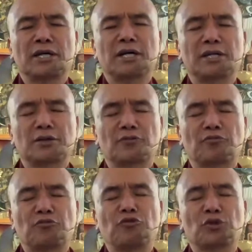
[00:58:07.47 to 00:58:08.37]
the
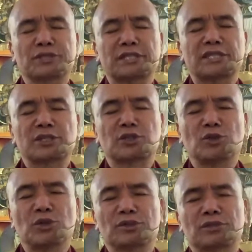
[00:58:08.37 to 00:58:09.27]
four seals are
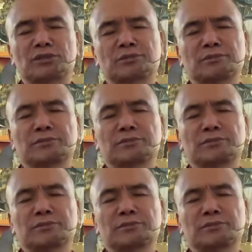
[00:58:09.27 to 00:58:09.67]
taught.